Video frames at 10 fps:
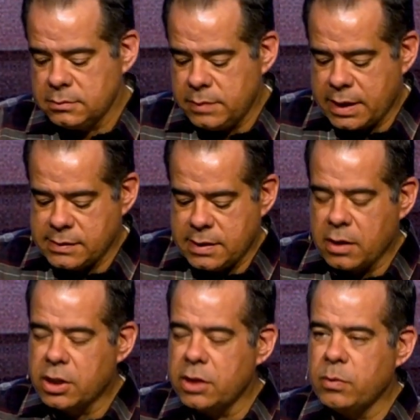Because
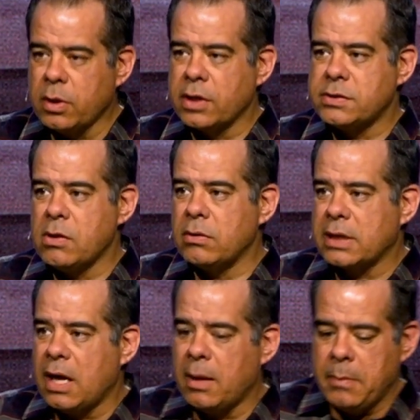their good works don't
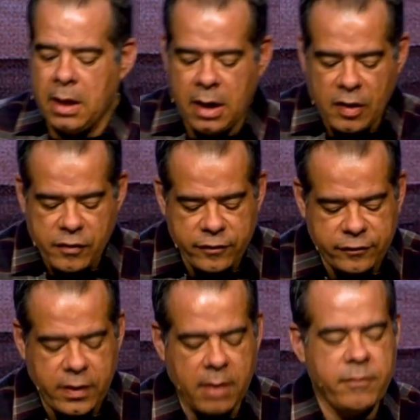come
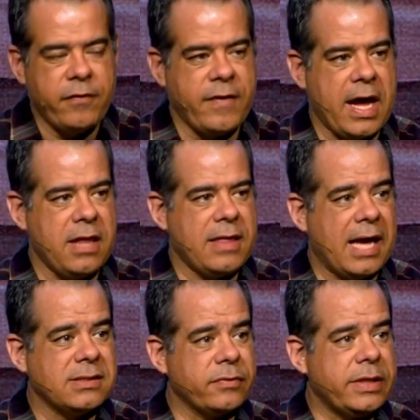from faith
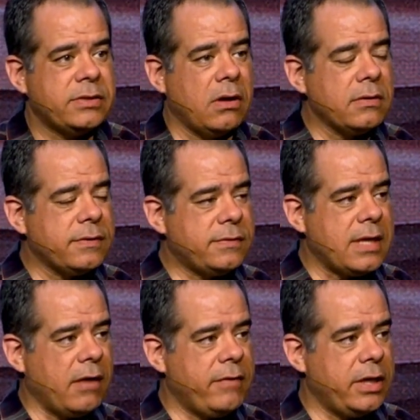as a result of
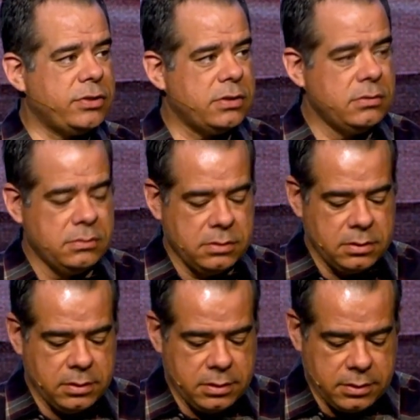salvation.
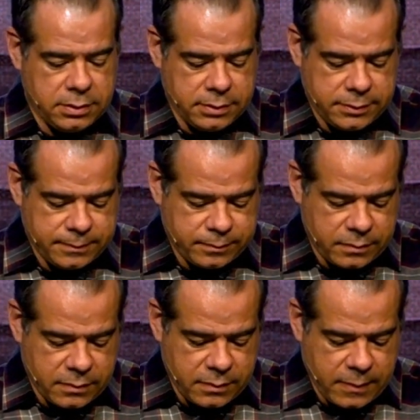
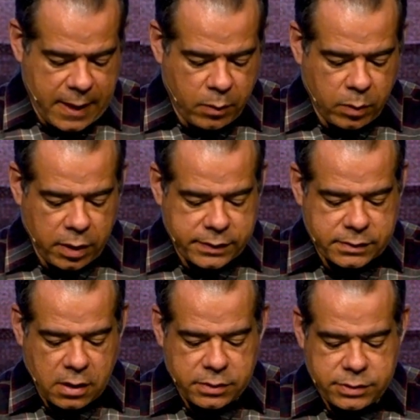Their
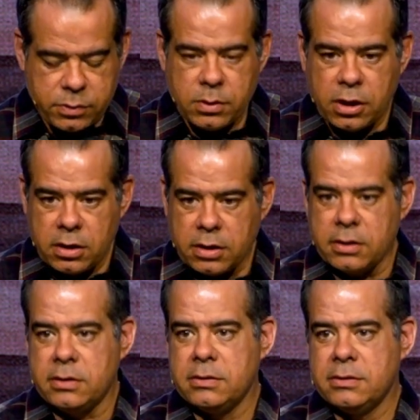works are to
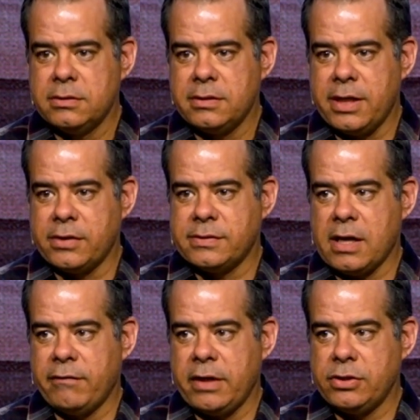earn their
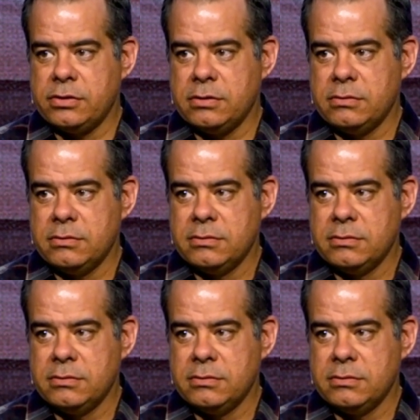salvation.